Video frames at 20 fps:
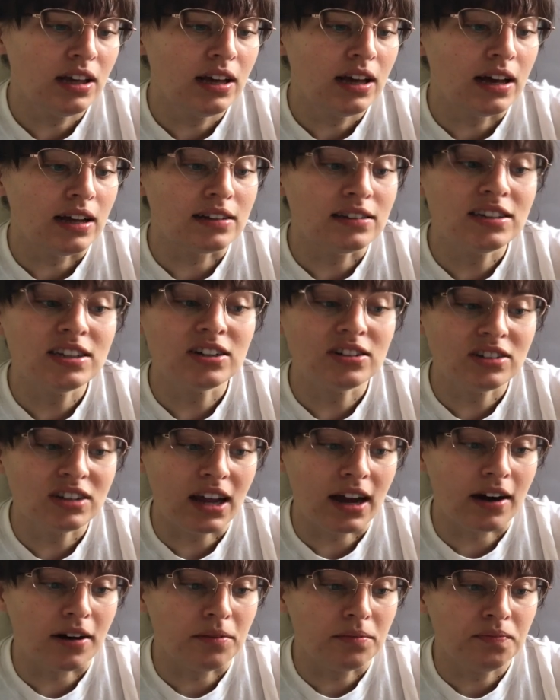Until
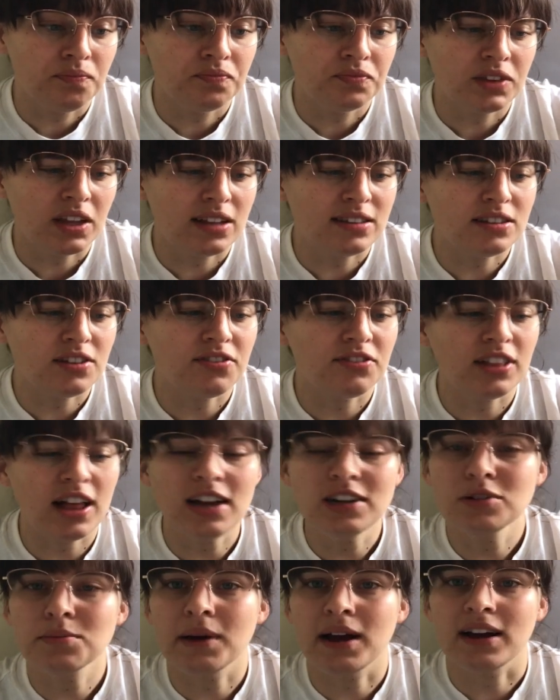now. It's a
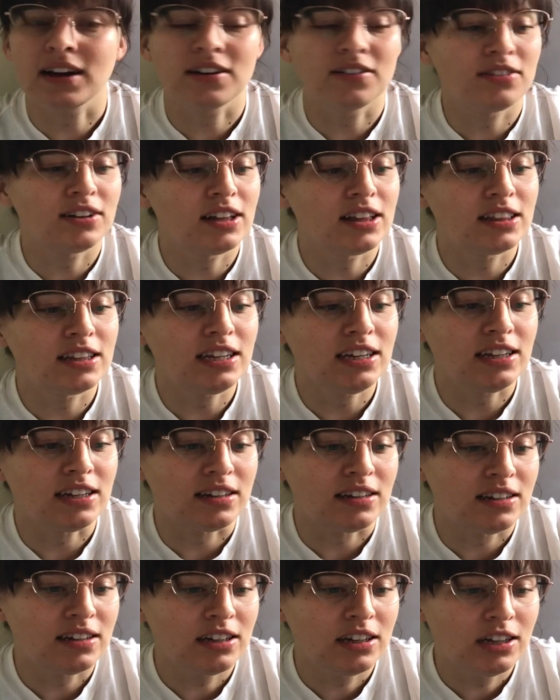flashback of
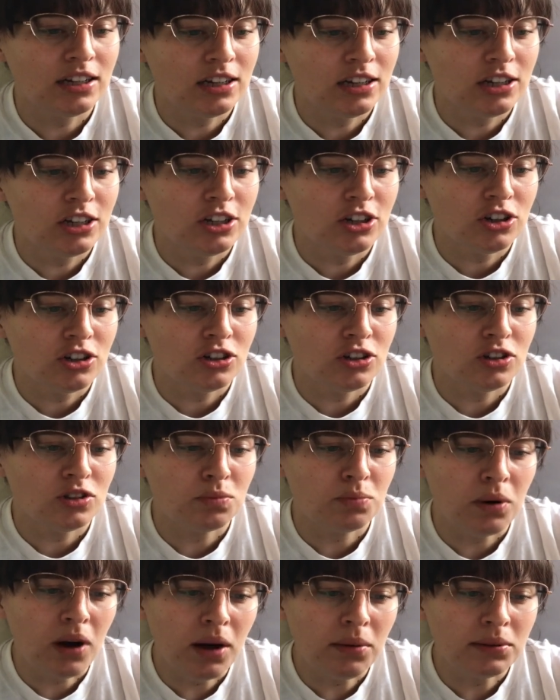Helene. She's
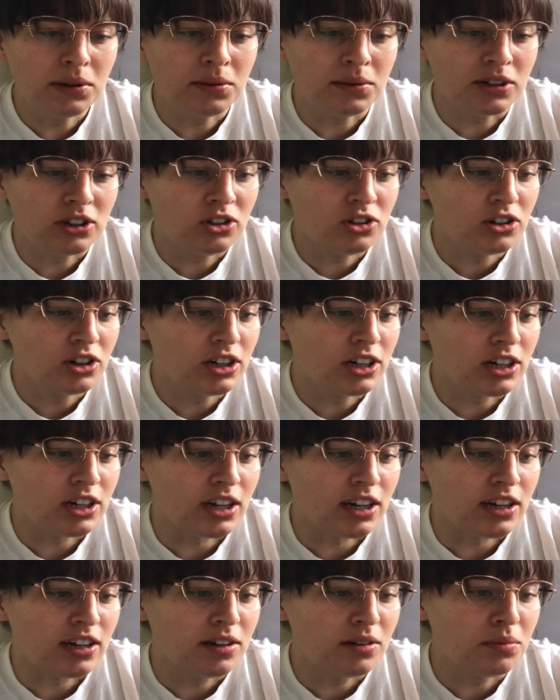probably what triggered
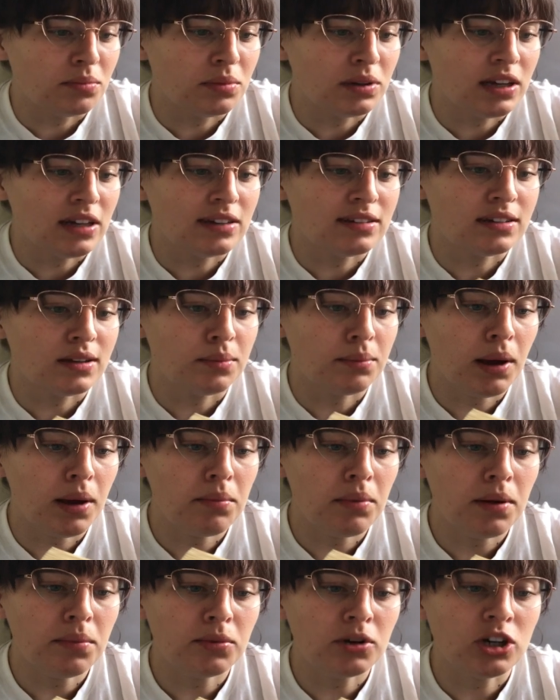it, because in my
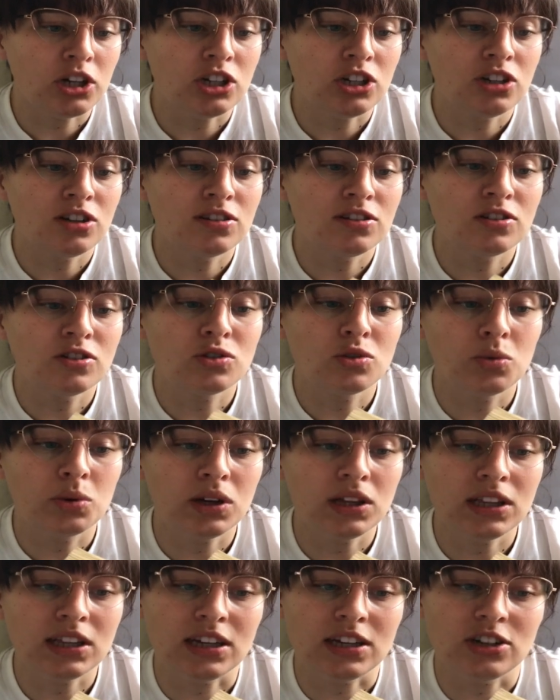memory, she's
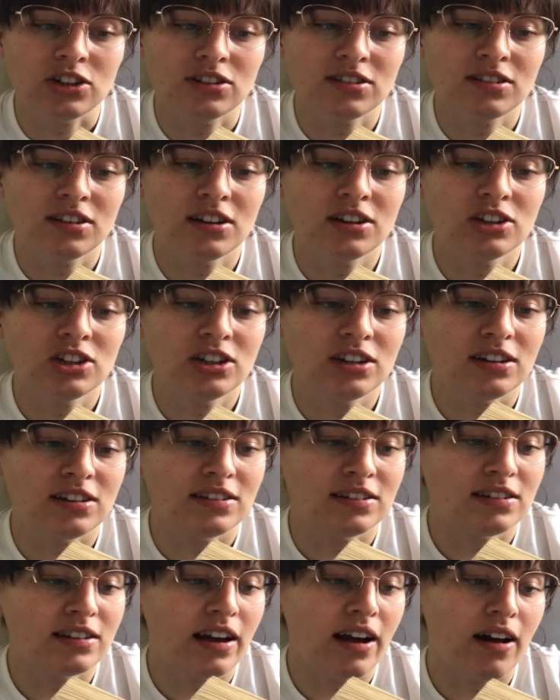squealing just like she
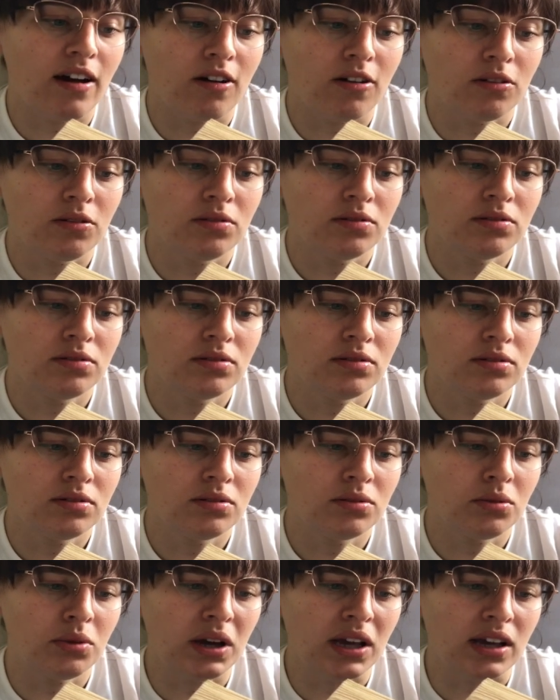is now.
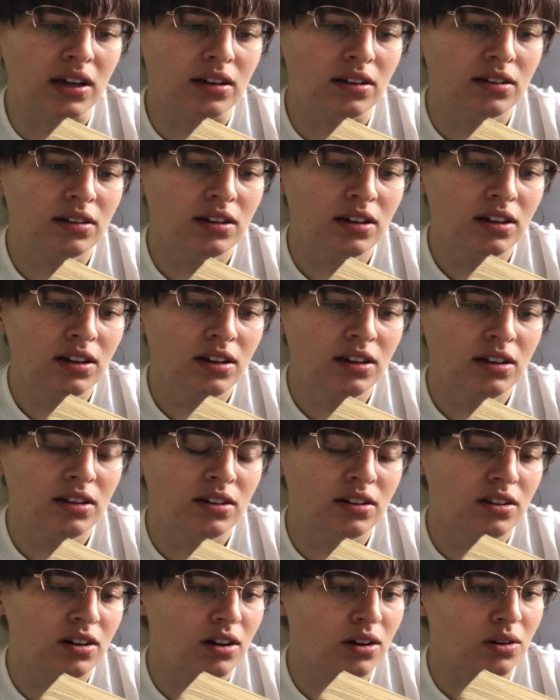Wait,
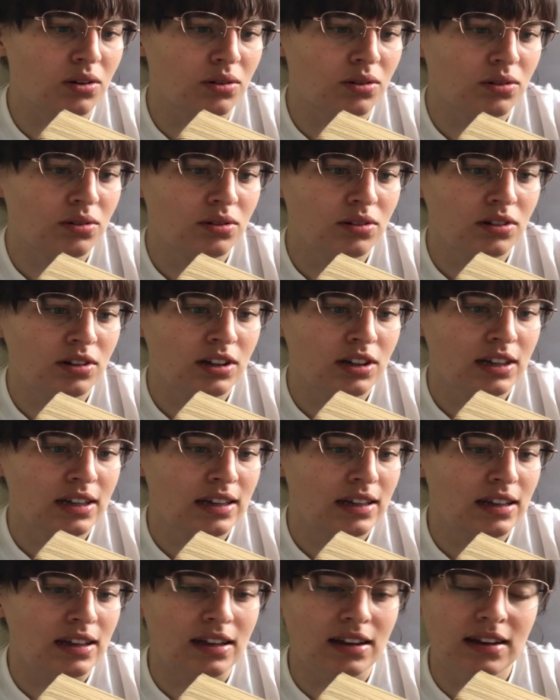no.
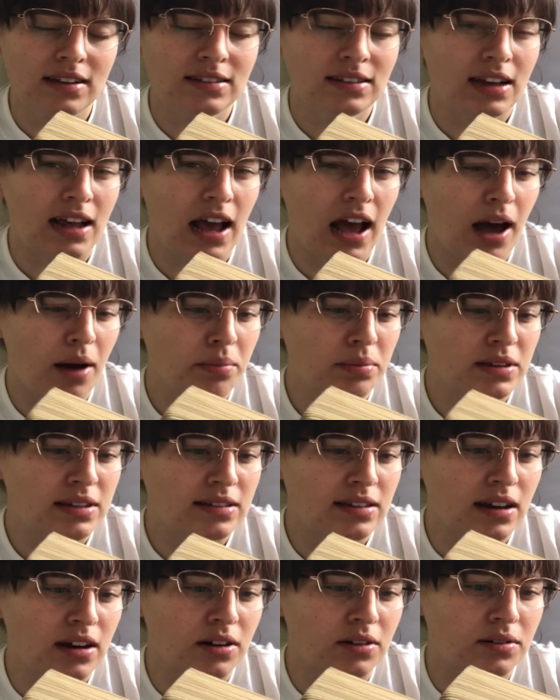It isn't a happy
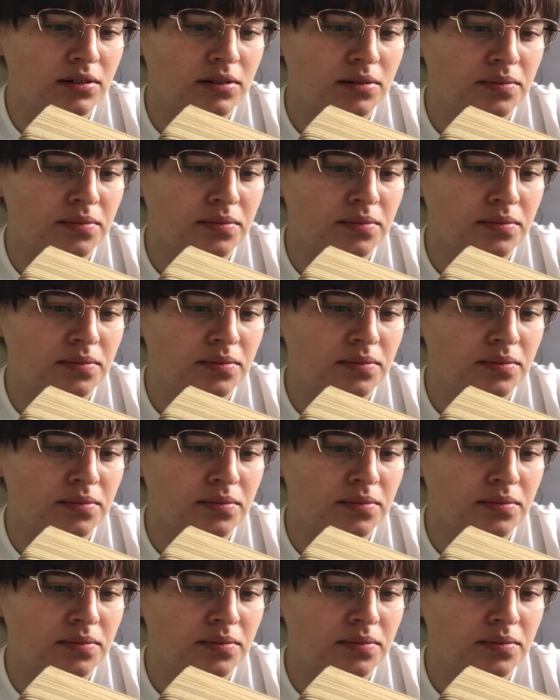sound.